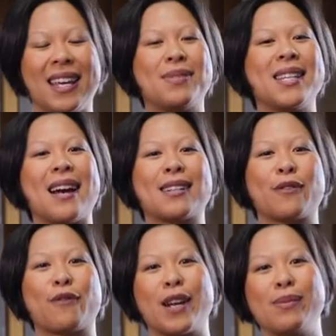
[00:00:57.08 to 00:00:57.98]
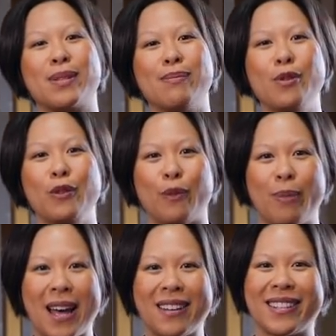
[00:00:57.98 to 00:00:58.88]
gives the actor freedom to move
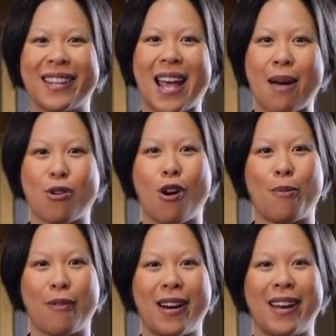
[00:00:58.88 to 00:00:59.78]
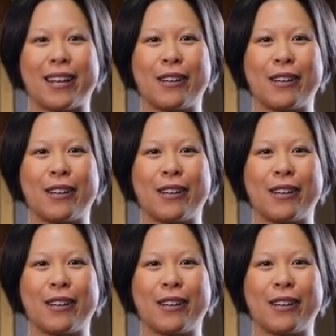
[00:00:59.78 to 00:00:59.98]
about and the camera operator